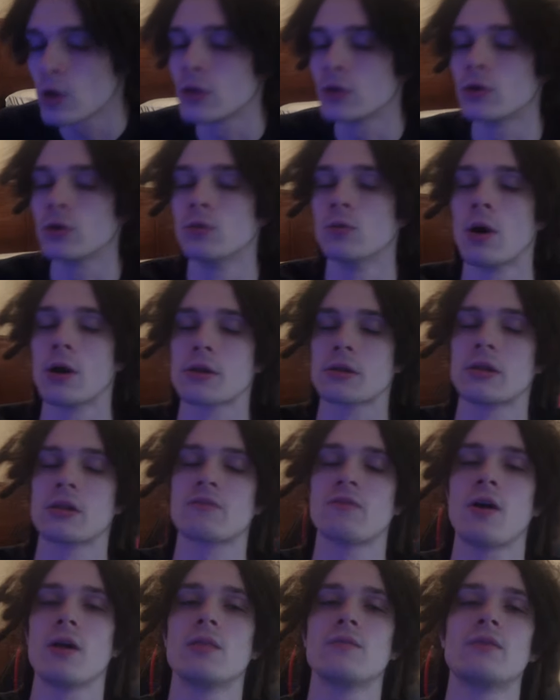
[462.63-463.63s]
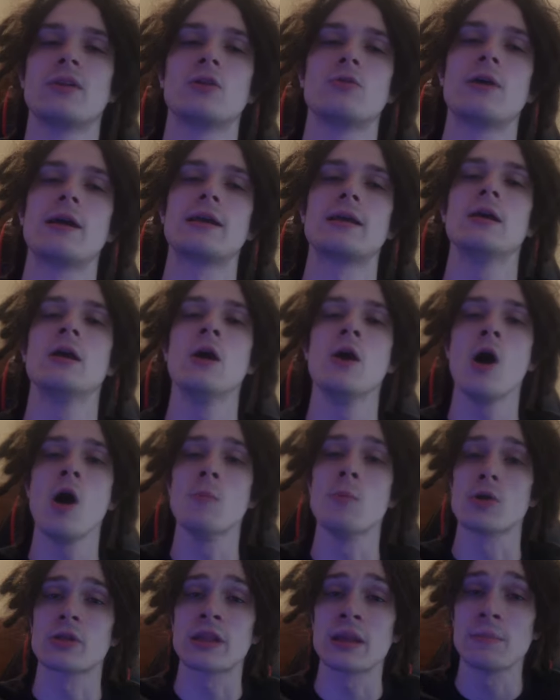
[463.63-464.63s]
What you doing watching this far in the video? Hey,
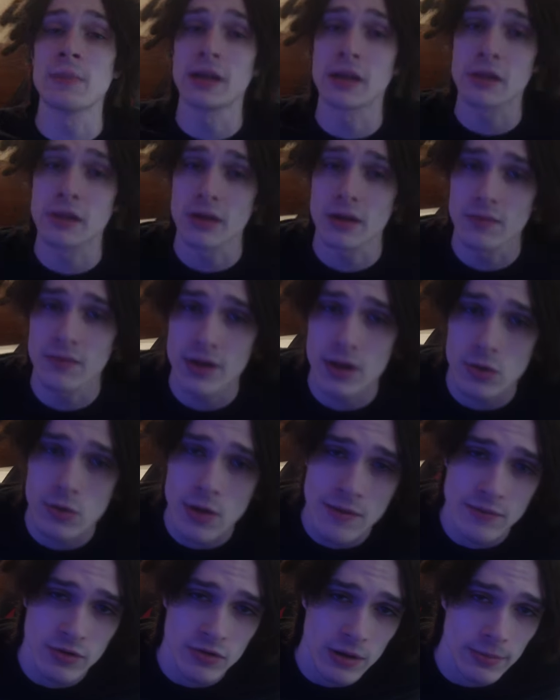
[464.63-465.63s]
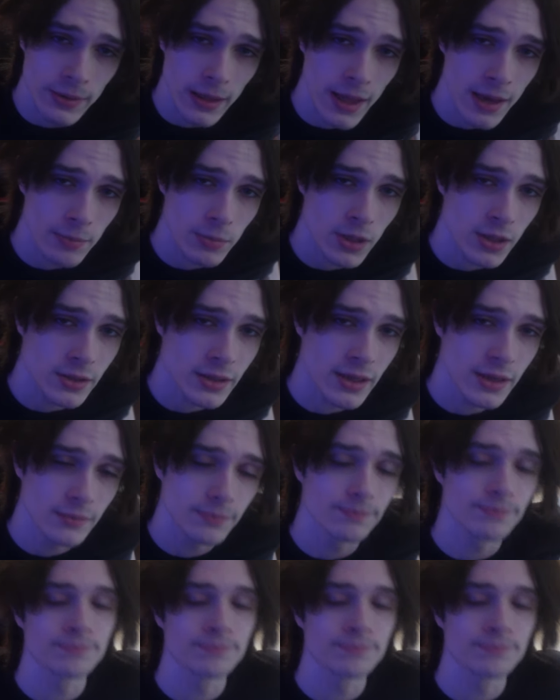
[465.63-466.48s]
almost 10 minutes into the video, you haven't dropped the like button yet?